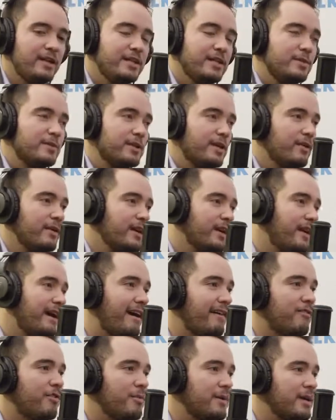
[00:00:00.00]
And you would go get
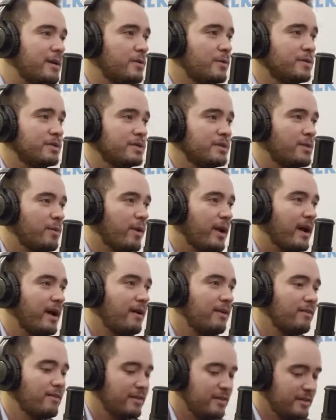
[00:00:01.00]
however many was in your
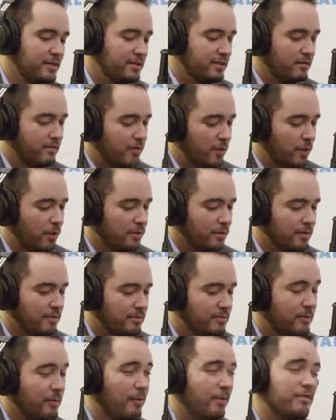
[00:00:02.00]
route, and you'd fold
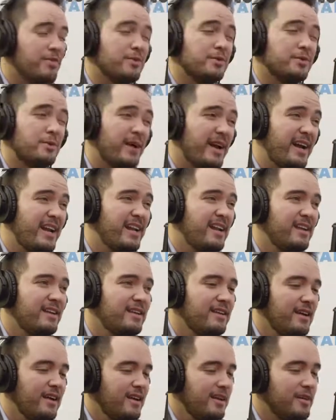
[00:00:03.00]
them. Or if it was
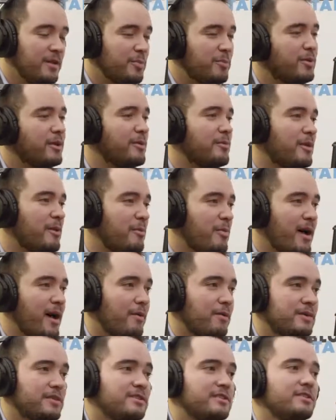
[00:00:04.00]
raining, you'd put them in a
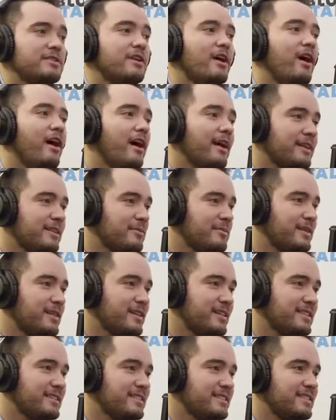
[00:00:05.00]
bag, which sucked
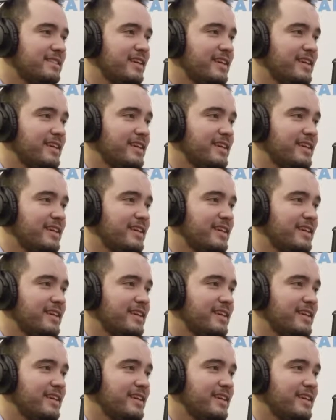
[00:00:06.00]
because